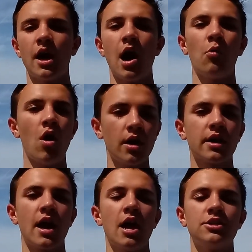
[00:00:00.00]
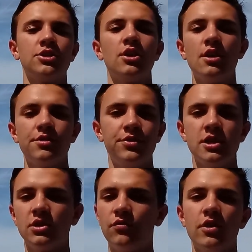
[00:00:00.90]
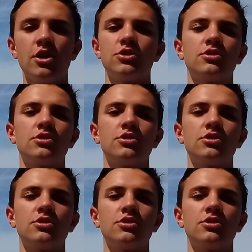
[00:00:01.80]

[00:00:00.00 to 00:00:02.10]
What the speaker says: I want to catch this fish.